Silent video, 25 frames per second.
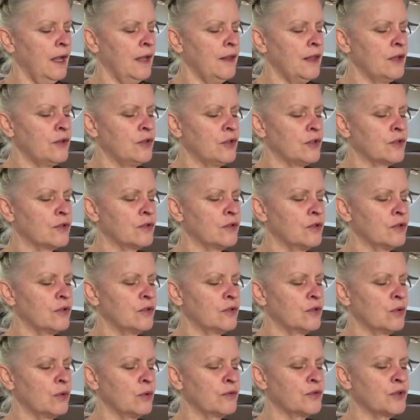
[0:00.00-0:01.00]
And then
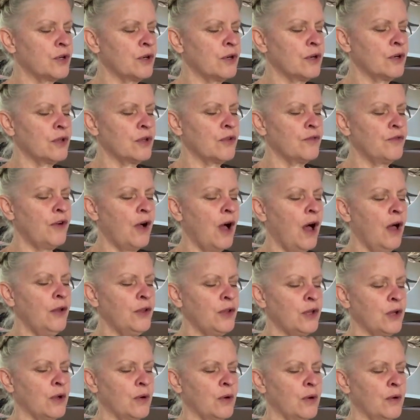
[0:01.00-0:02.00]
just sort of turn
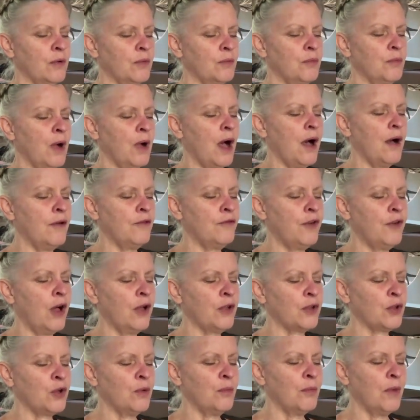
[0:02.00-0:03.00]
the
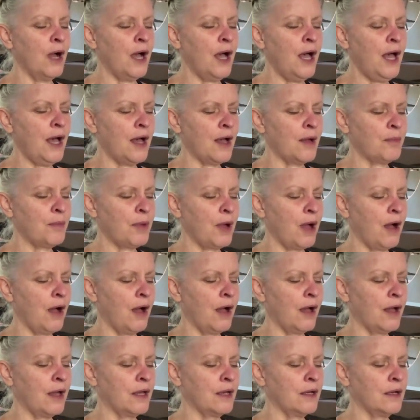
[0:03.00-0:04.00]
volume up
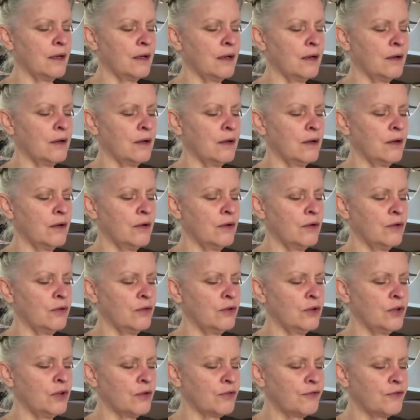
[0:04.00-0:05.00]
on
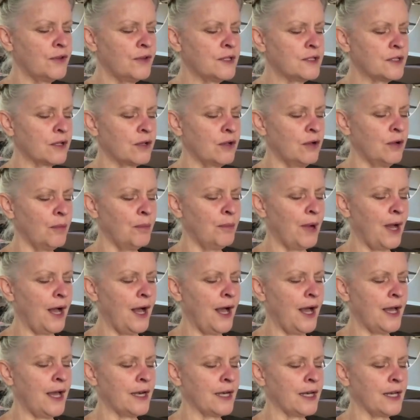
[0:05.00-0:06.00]
your physical
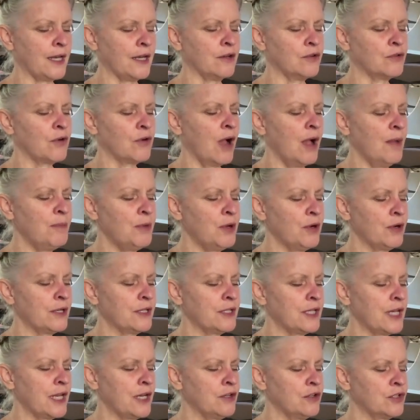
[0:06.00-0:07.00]
body and drop your
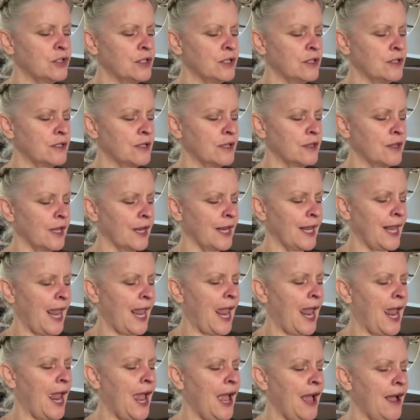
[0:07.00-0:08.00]
attention to the
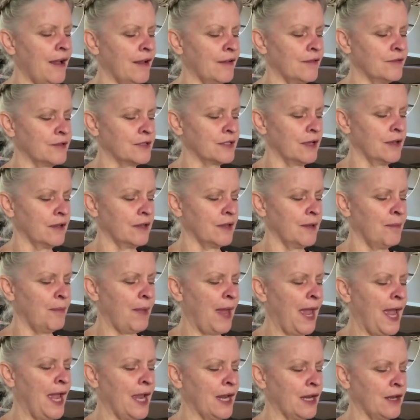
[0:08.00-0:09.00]
calves on the
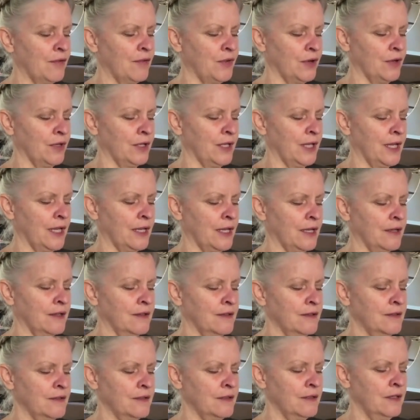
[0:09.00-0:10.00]
back of your
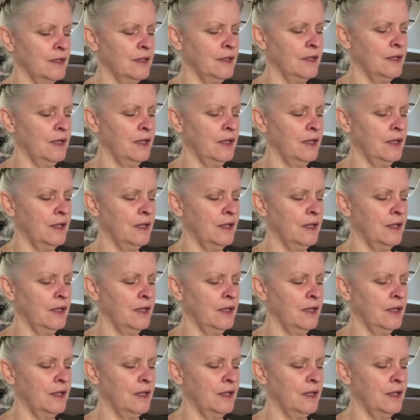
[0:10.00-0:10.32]
legs.